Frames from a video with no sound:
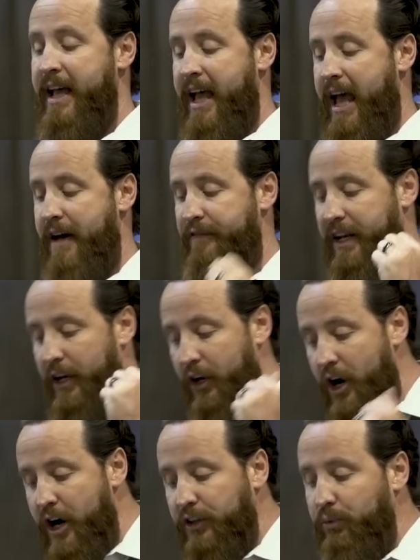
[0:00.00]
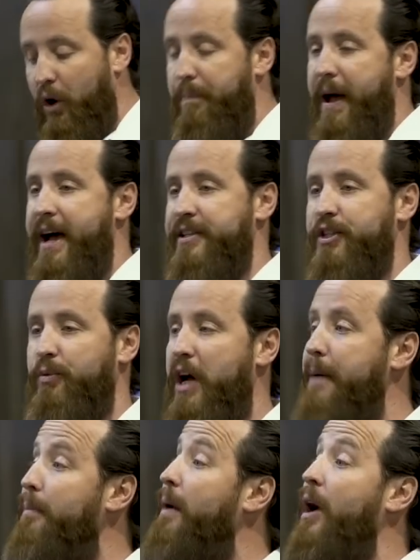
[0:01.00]
Heaven and earth will pass
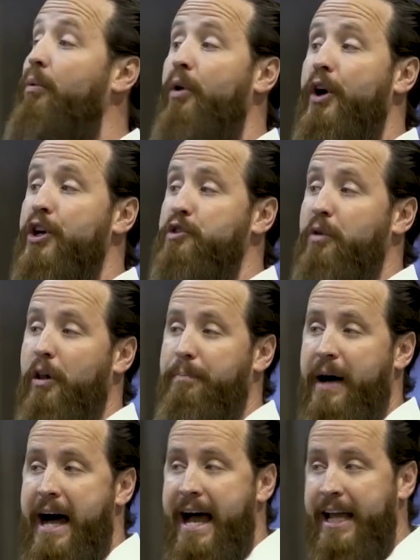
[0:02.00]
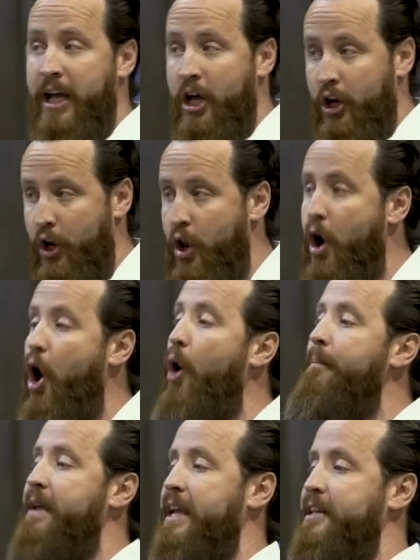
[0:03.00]
away, but my words will by no
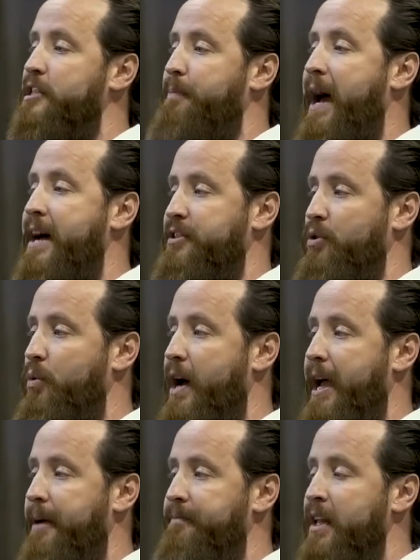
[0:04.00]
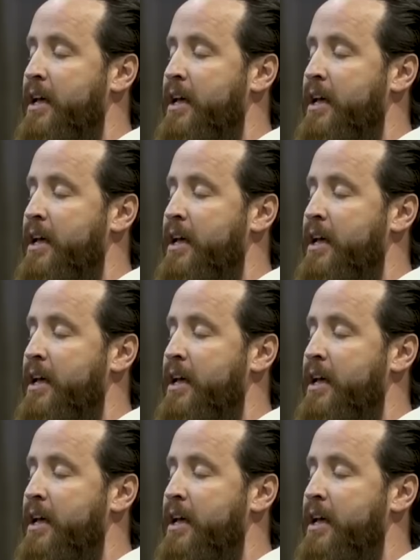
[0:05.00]
means pass away."